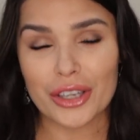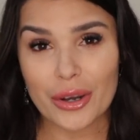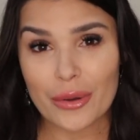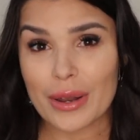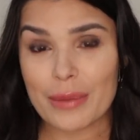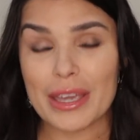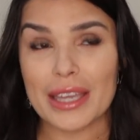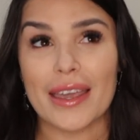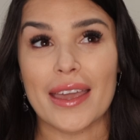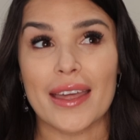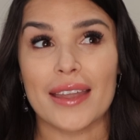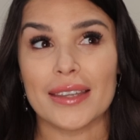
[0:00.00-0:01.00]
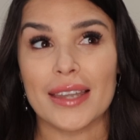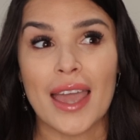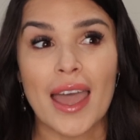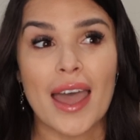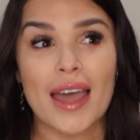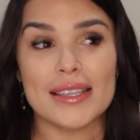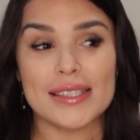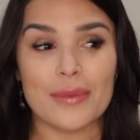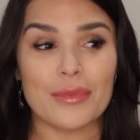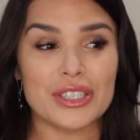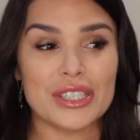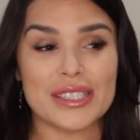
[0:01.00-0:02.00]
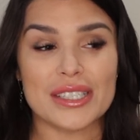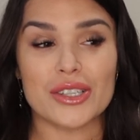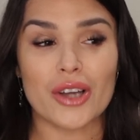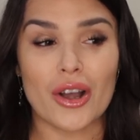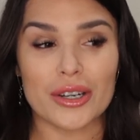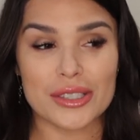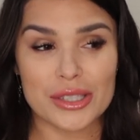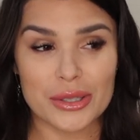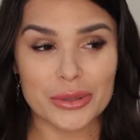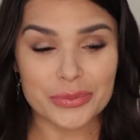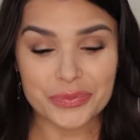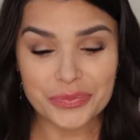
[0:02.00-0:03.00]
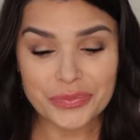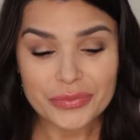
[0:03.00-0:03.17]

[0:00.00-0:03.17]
you know what I mean, and someone just to talk to.